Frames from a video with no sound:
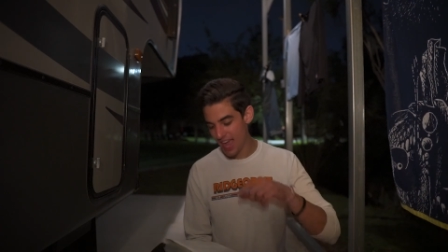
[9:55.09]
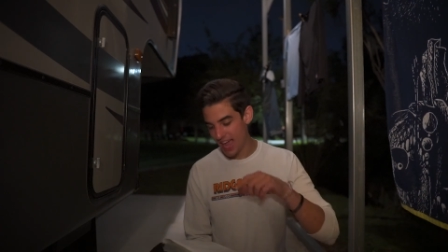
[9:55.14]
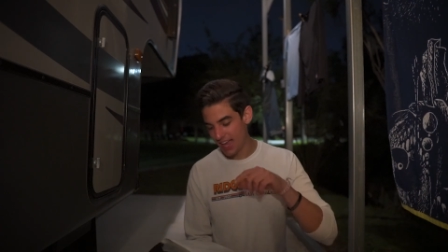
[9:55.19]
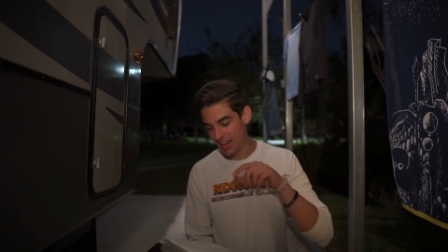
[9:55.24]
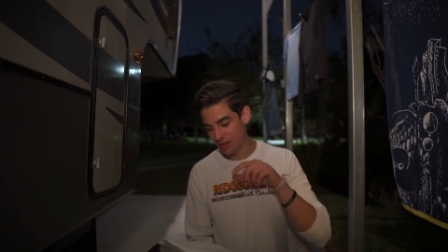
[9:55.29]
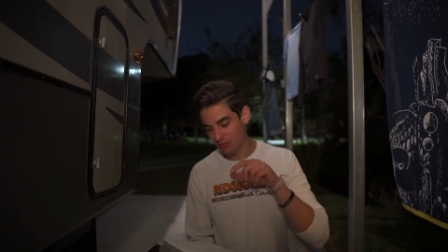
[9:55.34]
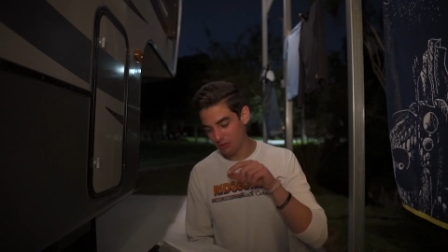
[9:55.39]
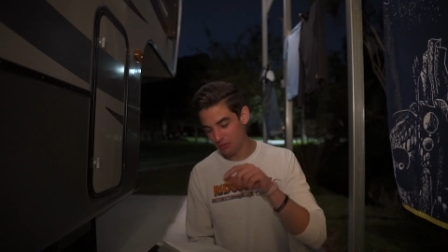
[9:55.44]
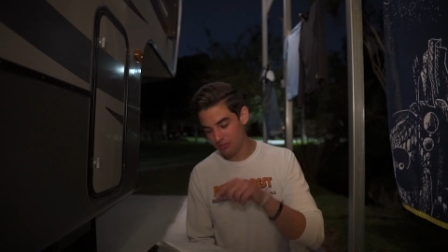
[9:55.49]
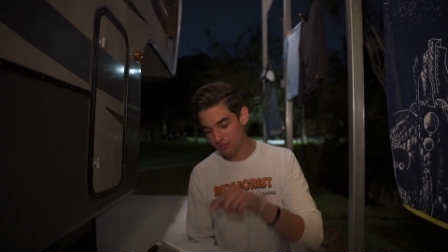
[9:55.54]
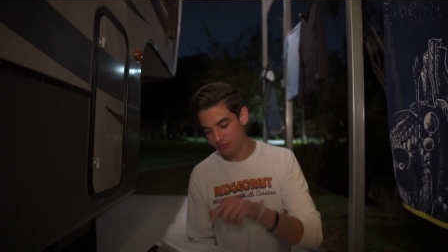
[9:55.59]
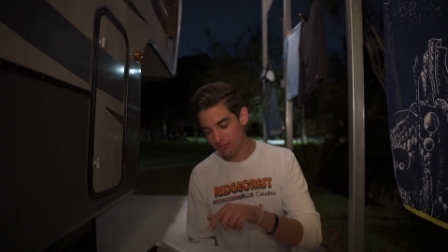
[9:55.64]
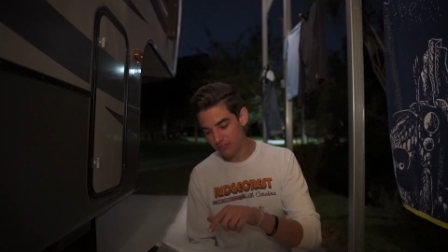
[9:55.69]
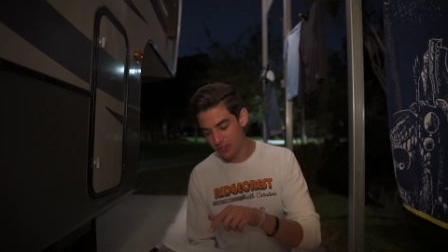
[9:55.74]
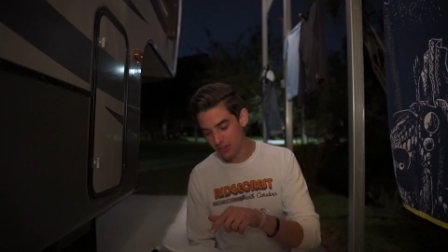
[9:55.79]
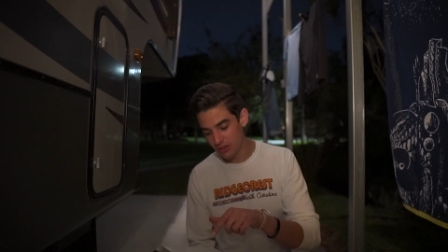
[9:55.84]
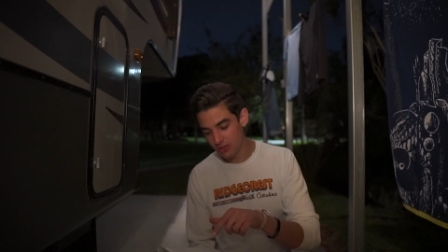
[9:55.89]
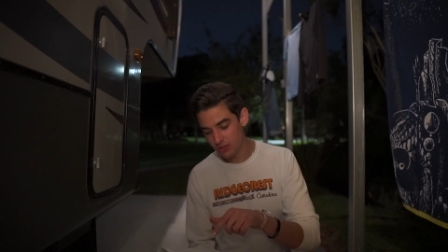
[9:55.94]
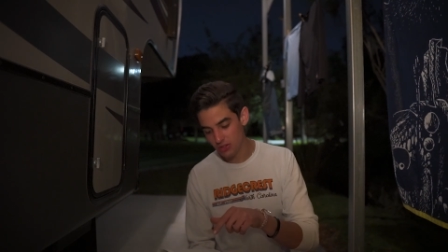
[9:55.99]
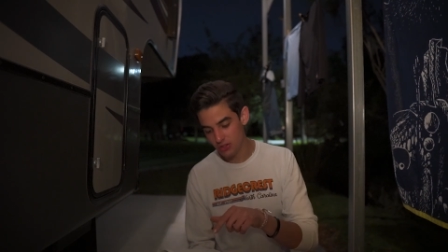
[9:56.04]
and I will
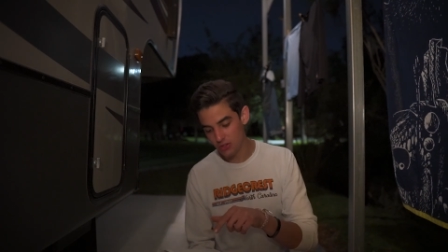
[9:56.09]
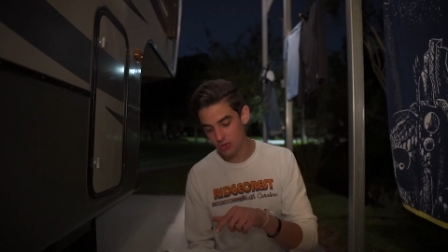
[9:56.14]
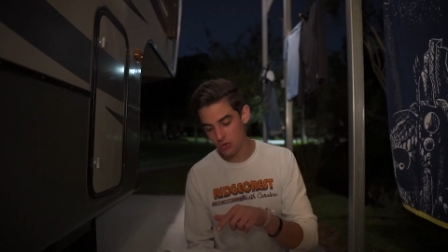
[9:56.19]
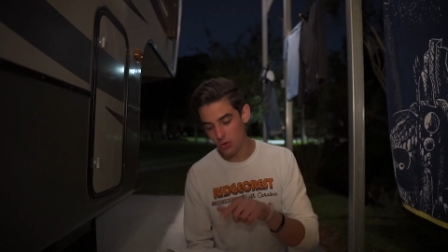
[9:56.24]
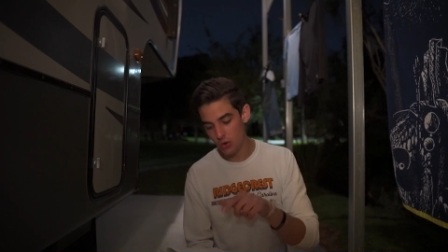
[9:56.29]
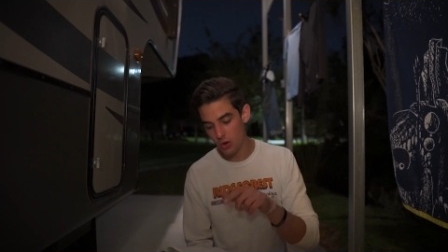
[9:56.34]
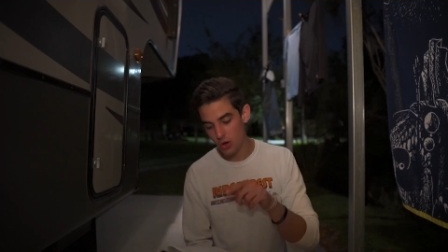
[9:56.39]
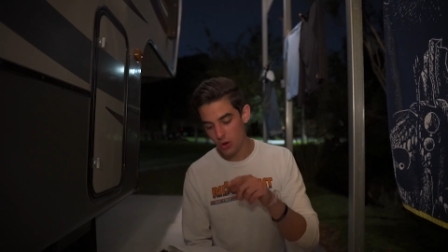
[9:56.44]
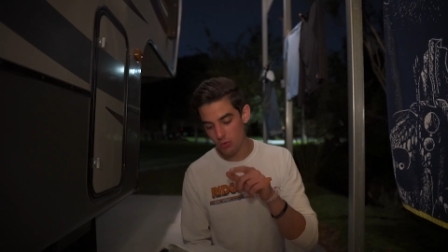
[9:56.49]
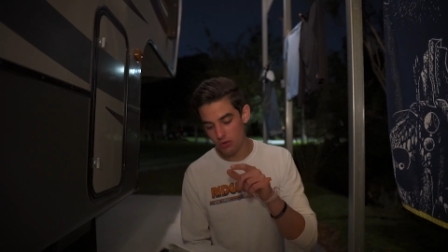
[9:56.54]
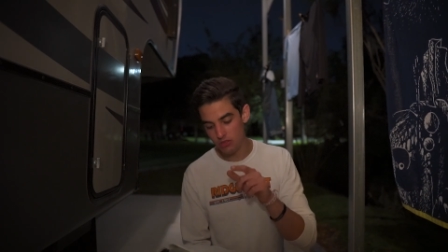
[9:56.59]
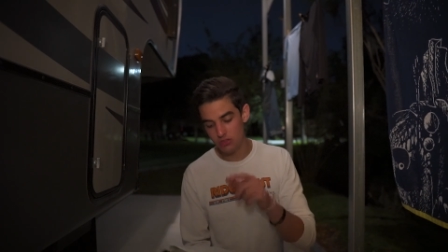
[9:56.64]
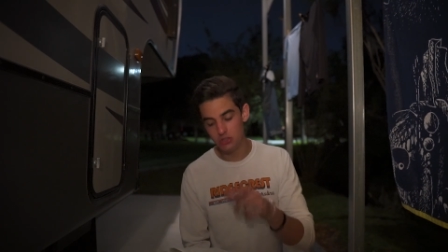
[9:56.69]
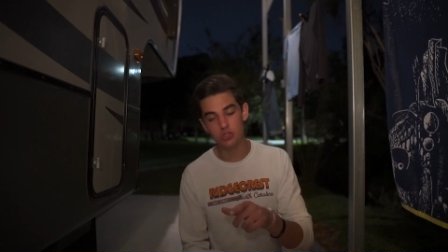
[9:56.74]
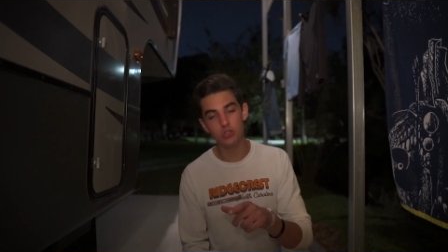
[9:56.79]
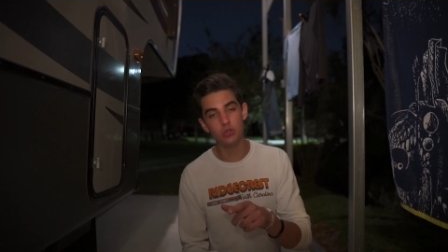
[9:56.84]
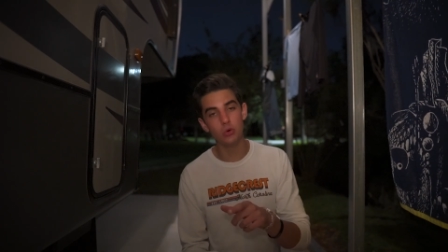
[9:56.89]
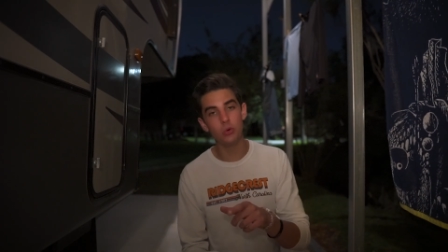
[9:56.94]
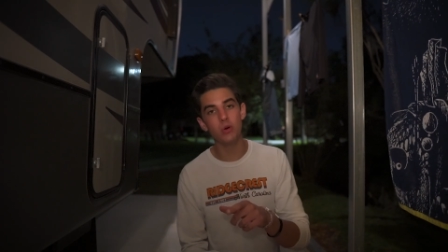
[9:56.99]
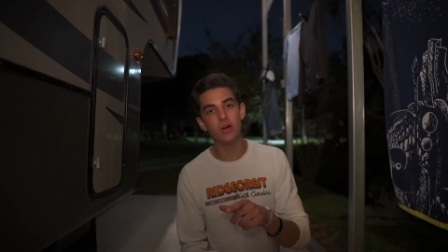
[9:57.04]
fill you with
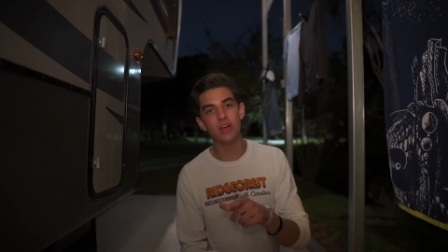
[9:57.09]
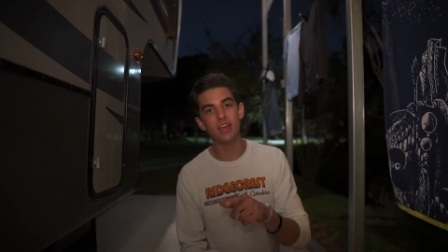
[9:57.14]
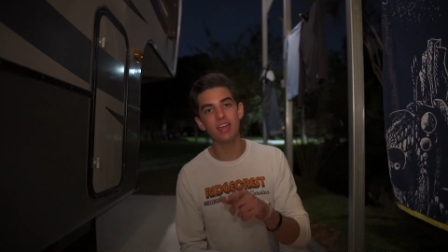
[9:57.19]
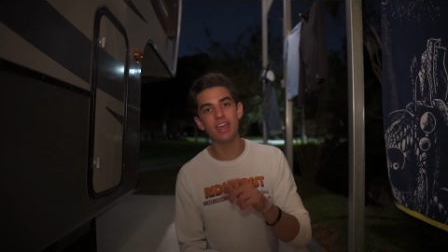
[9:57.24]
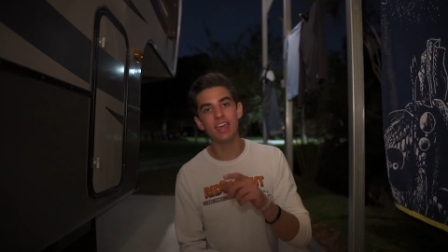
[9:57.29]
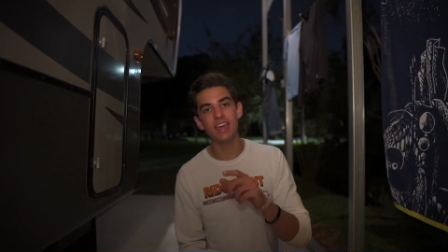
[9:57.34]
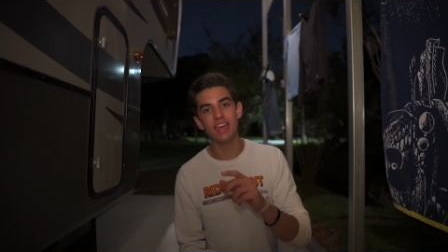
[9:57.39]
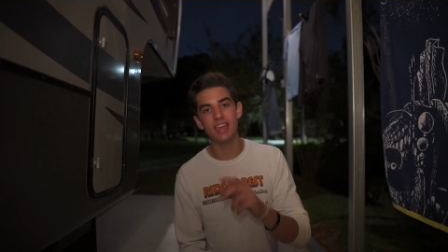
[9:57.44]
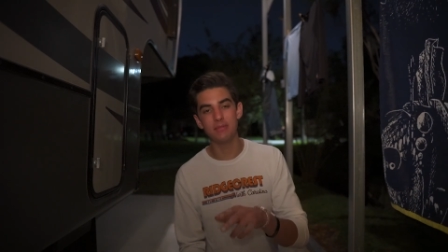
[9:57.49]
joy